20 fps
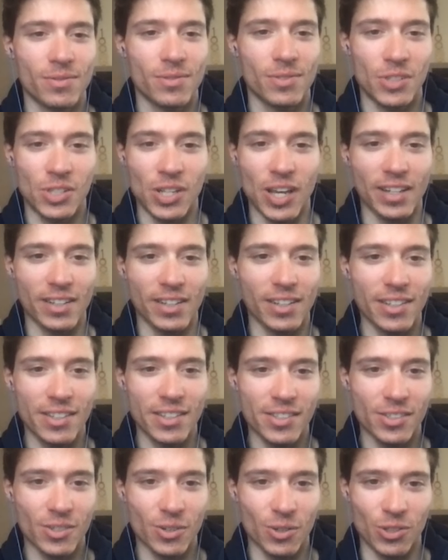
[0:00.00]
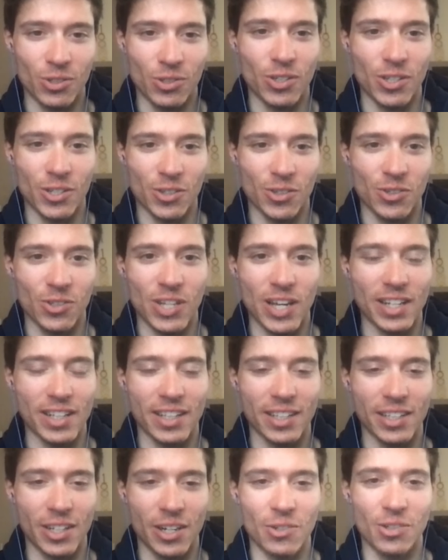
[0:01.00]
cyclists or traditional
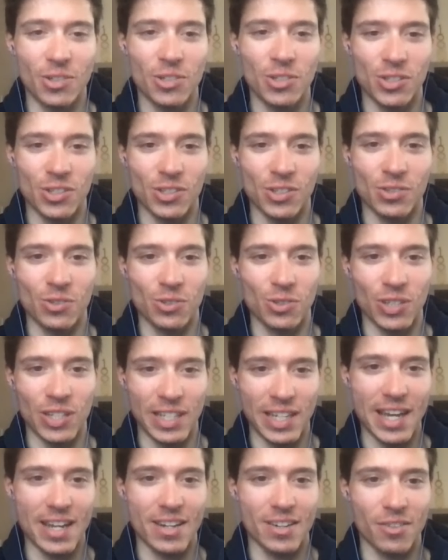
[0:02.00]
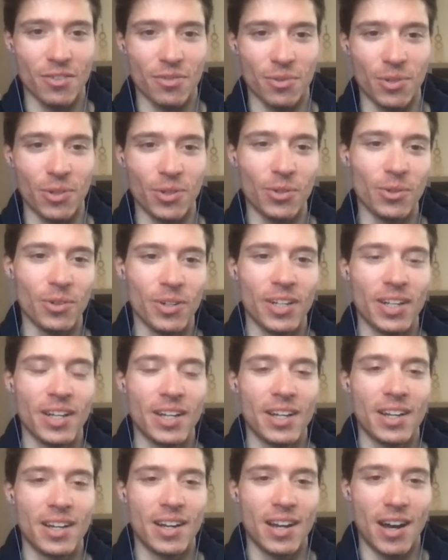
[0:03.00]
cycling coaches. It's usually gained through
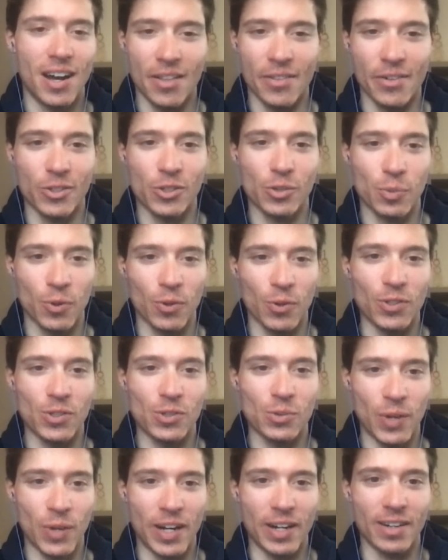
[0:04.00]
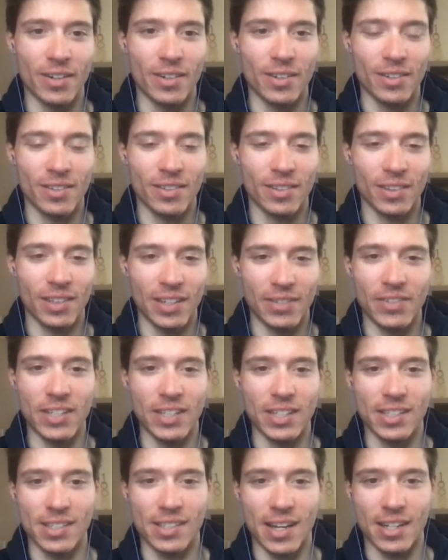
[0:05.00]
other sports where
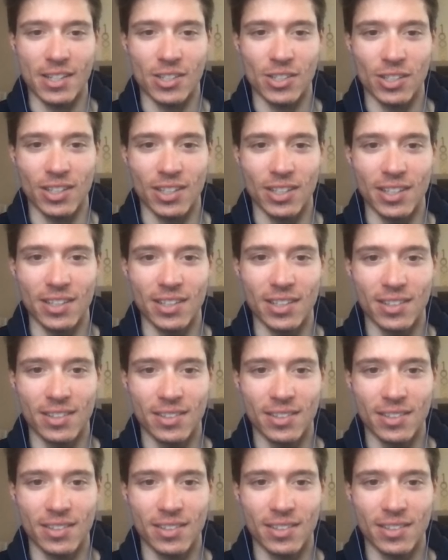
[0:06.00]
lifting is actually